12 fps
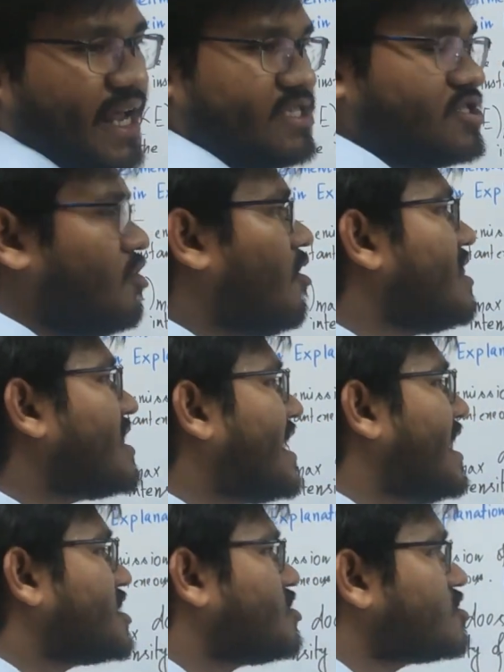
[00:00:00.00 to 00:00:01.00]
All the
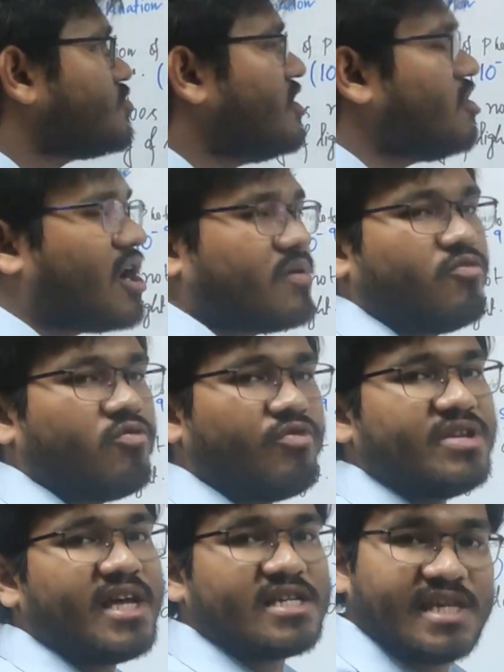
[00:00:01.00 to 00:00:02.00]
electrons will not move with
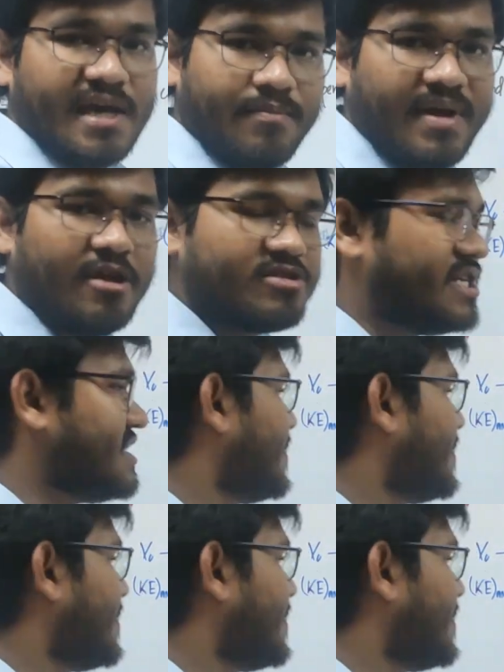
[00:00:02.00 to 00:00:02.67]
the same velocity.